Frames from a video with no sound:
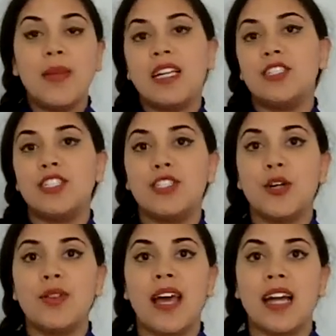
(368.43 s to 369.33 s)
because she
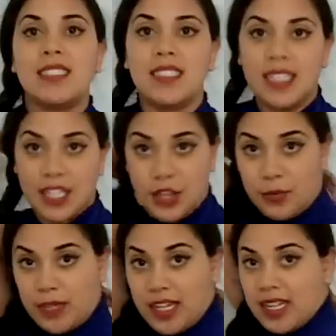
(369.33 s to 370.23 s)
showed that
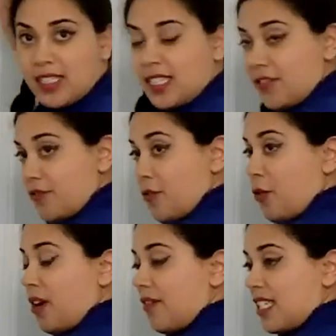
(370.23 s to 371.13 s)
T3 and
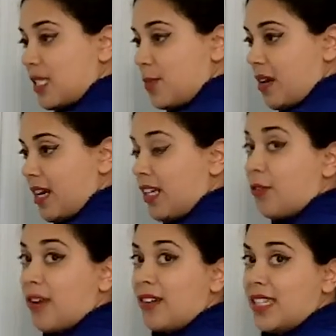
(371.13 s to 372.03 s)
T4 of the spine
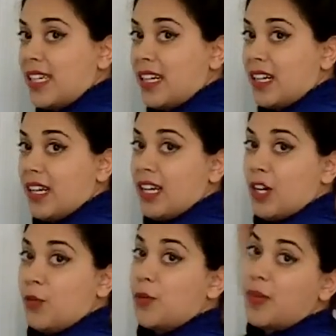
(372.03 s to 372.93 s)
around here
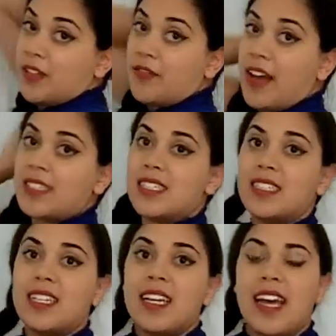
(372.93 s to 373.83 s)
would be affected.